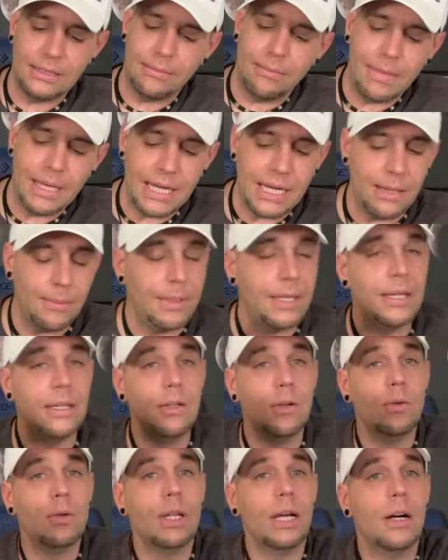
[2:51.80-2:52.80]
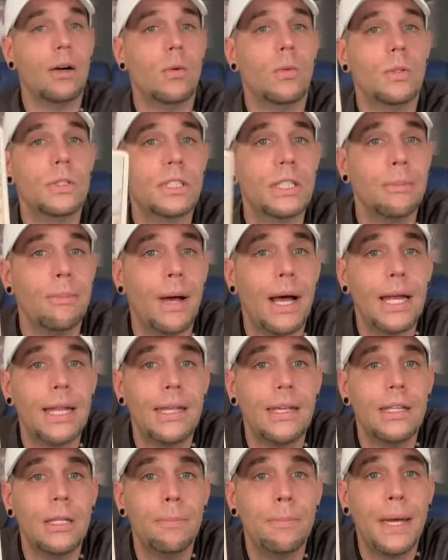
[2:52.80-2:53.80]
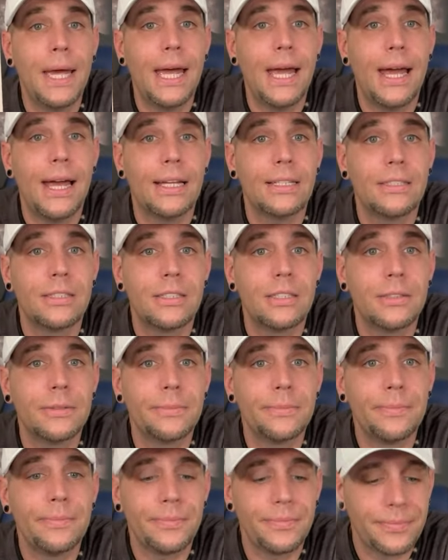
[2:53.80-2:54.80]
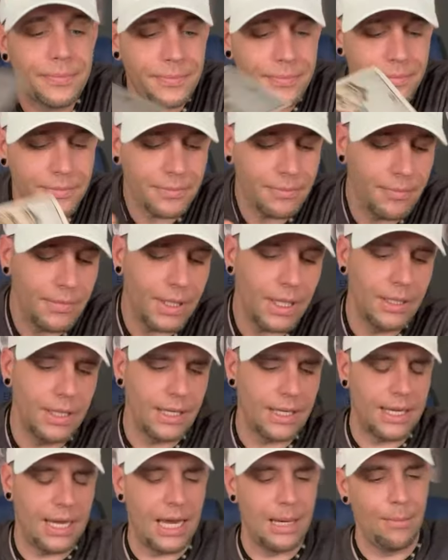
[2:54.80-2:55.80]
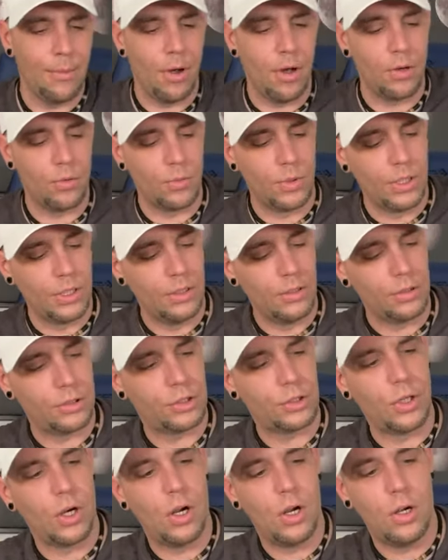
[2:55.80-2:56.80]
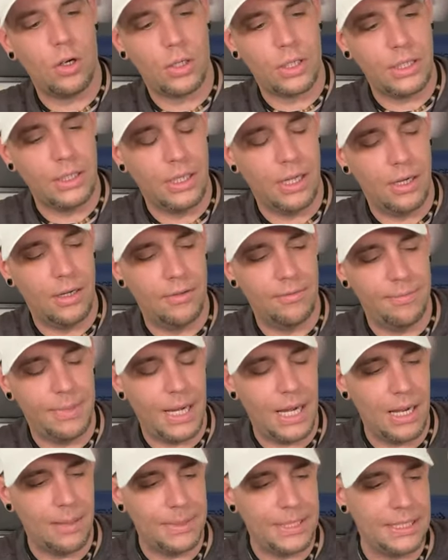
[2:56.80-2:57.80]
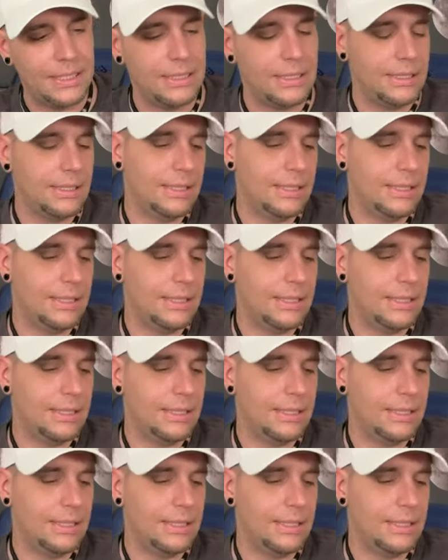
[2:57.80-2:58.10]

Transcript: Maybe you dealt with somebody in the past that came on real strong and love bombing.